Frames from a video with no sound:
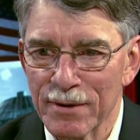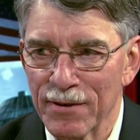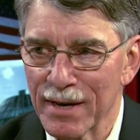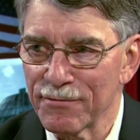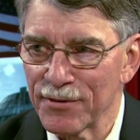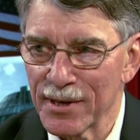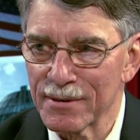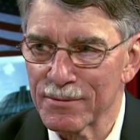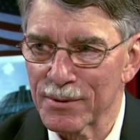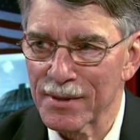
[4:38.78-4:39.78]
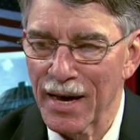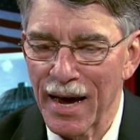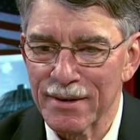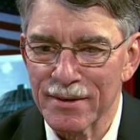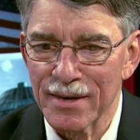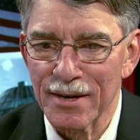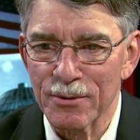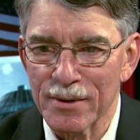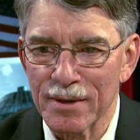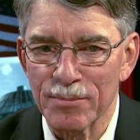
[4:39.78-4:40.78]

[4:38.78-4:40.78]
we've had fun with that, you know, uh,